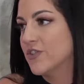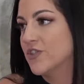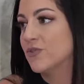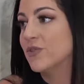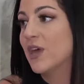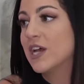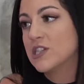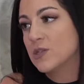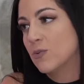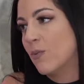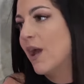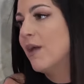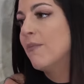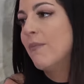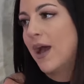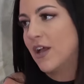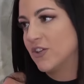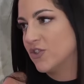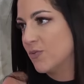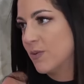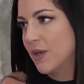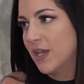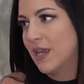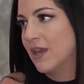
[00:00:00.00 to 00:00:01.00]
So that's why
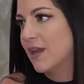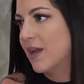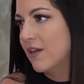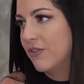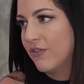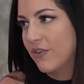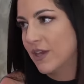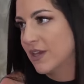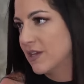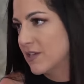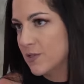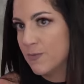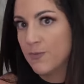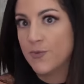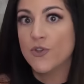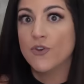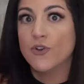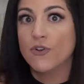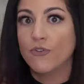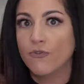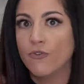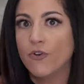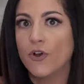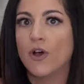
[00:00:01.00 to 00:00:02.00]
matchmaking I think is
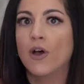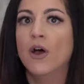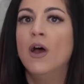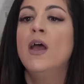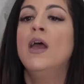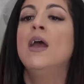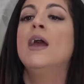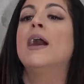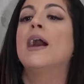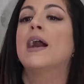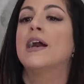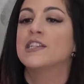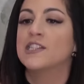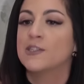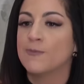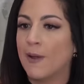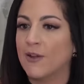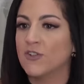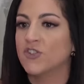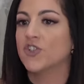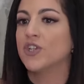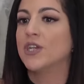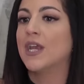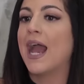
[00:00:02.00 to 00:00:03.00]
beautiful,
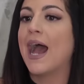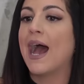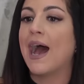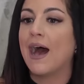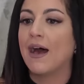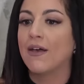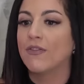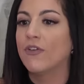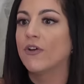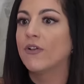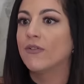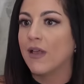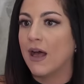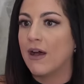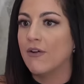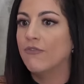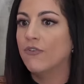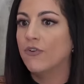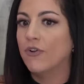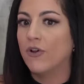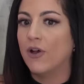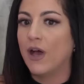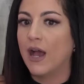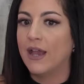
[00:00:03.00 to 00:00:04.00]
especially at the
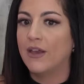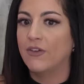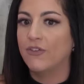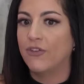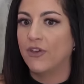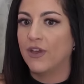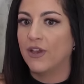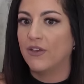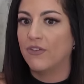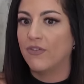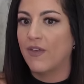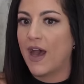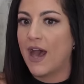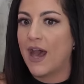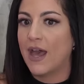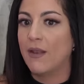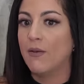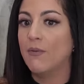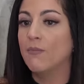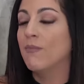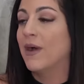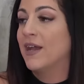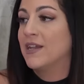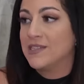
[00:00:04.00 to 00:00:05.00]
level I think that
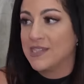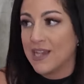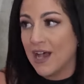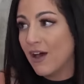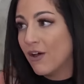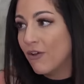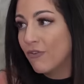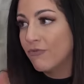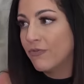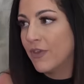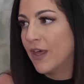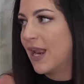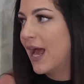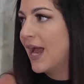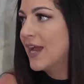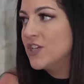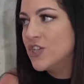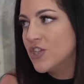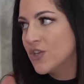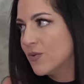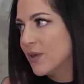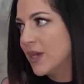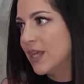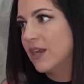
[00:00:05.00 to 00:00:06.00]
myself, that I
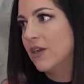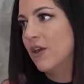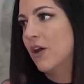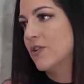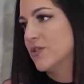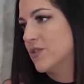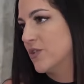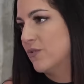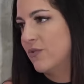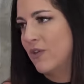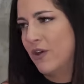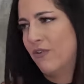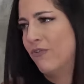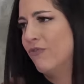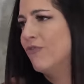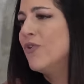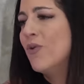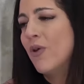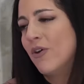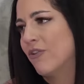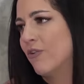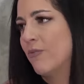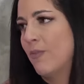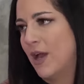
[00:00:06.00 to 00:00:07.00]
do it, and also that a
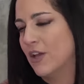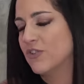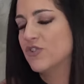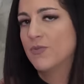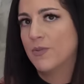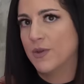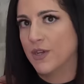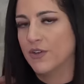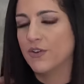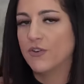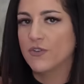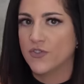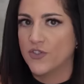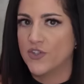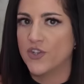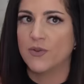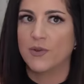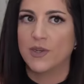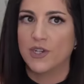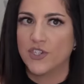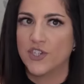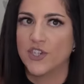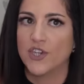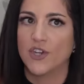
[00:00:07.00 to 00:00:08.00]
few other matchmakers do it